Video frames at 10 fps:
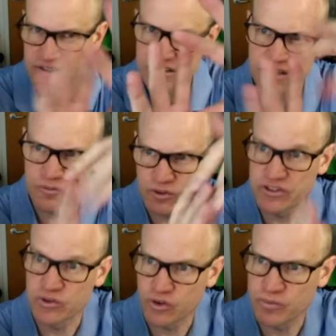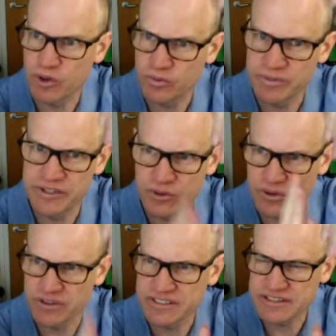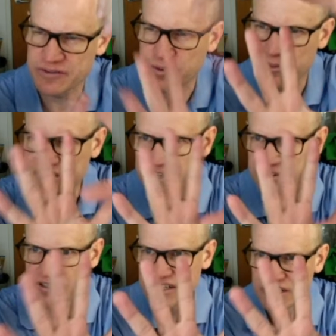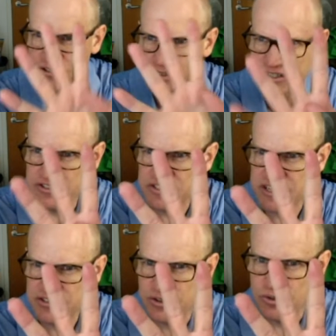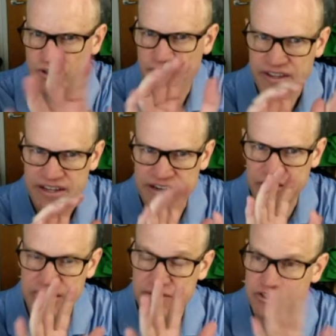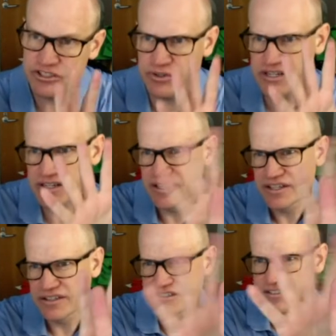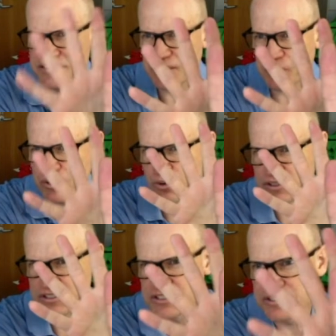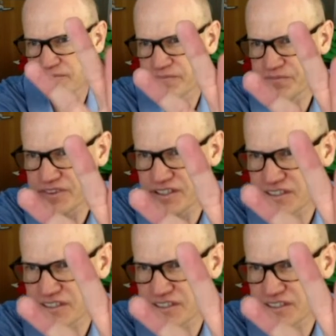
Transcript: with the North Pole being north and the South Pole being south. So here's this external one. And now you have the street that is a separate coordinate system that is